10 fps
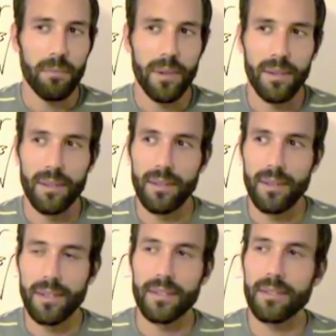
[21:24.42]
But
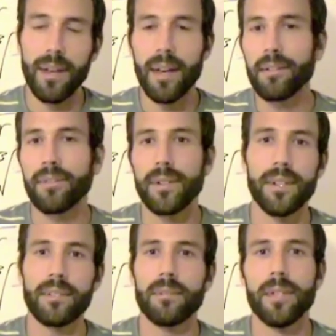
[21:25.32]
it doesn't matter if their
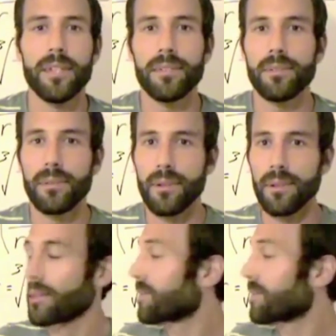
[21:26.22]
estimation's wrong